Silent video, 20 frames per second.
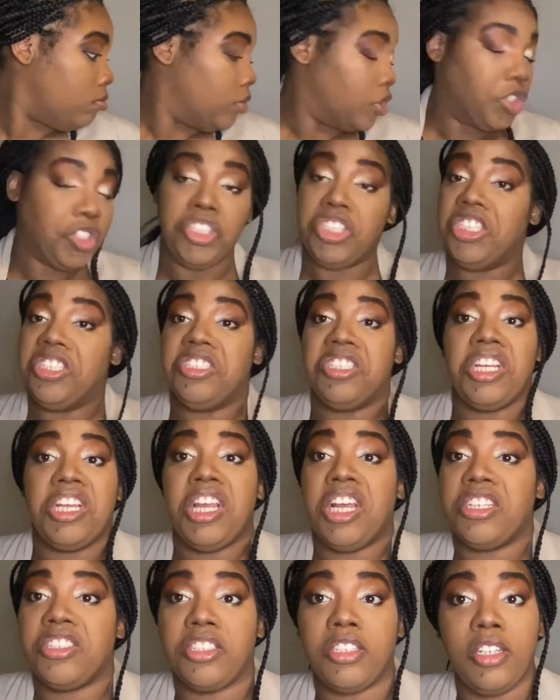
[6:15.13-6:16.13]
She didn't say how
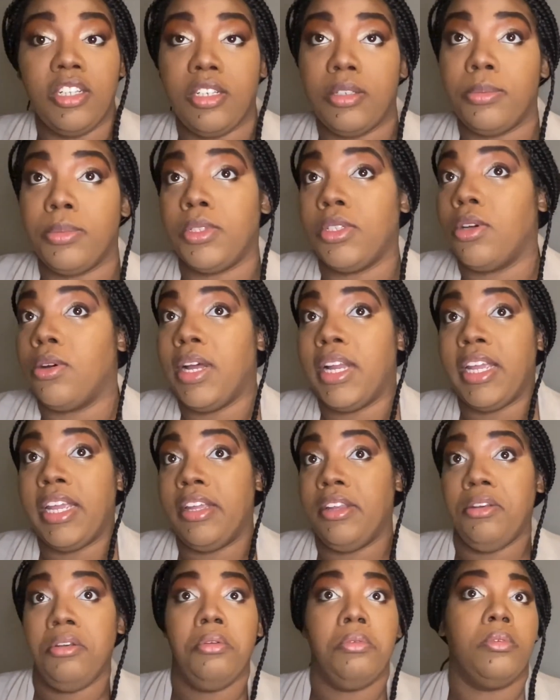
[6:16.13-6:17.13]
she did them, so I can't
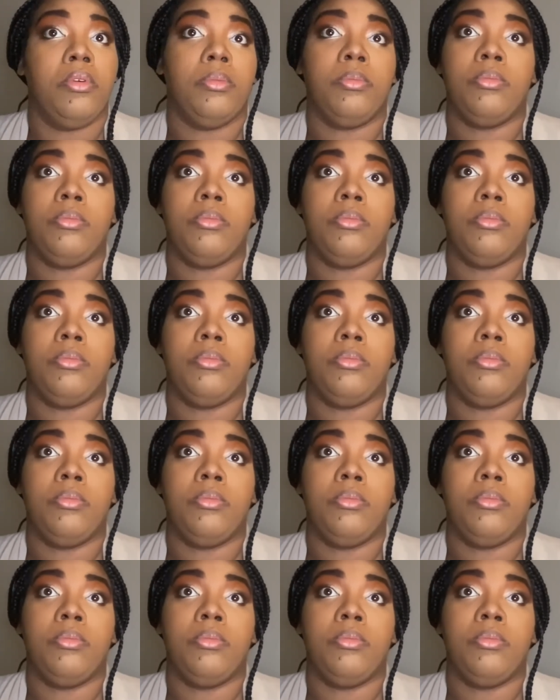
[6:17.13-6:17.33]
do them.